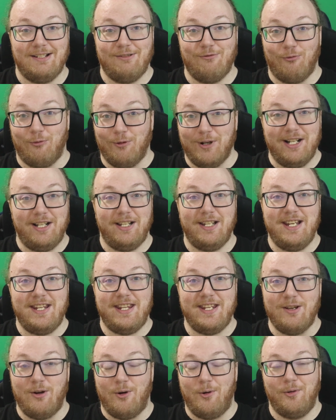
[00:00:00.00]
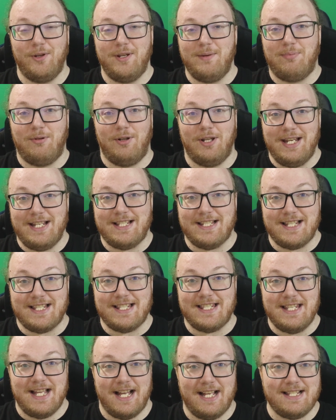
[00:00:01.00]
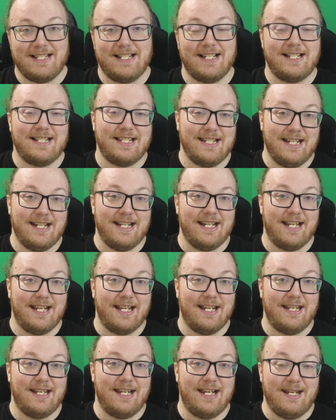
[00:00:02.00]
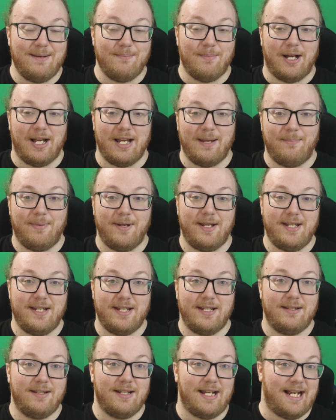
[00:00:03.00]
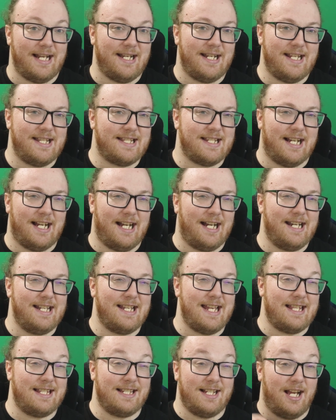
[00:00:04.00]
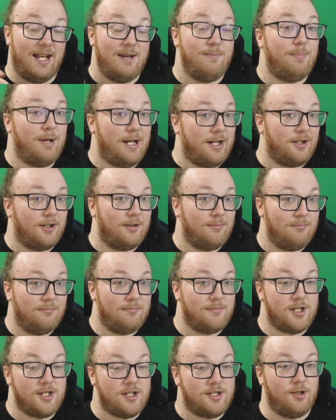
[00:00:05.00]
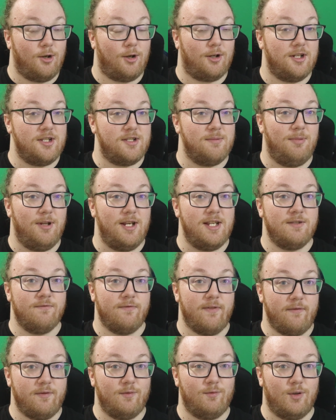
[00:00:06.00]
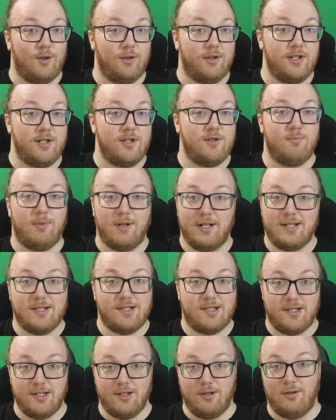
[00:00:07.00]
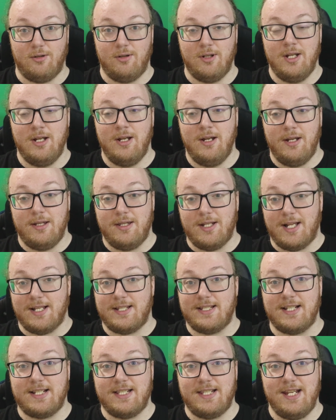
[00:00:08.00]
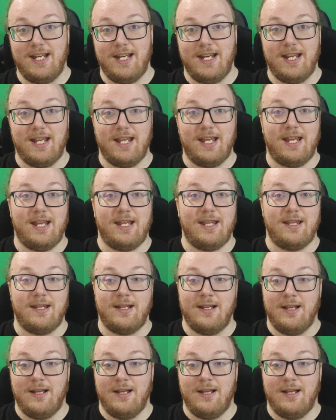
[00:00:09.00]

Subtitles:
Really, the only place it's not succeeding in my opinion, and it's gotten better since Darkness Ablaze and Vivid Voltage, but it's still not succeeding in